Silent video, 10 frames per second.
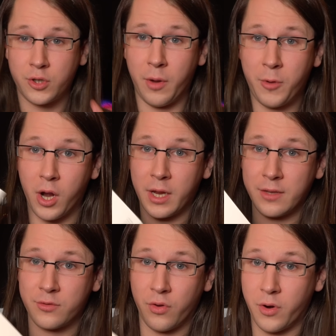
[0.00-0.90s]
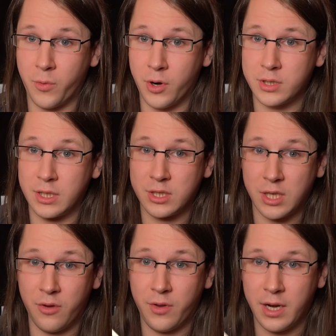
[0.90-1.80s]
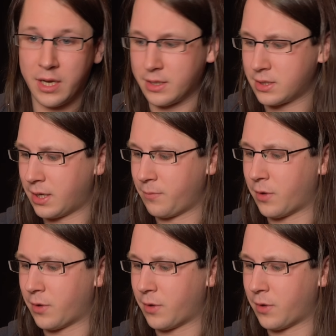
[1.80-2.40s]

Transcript: So I'm calling it Sonarworks and Sound ID at the same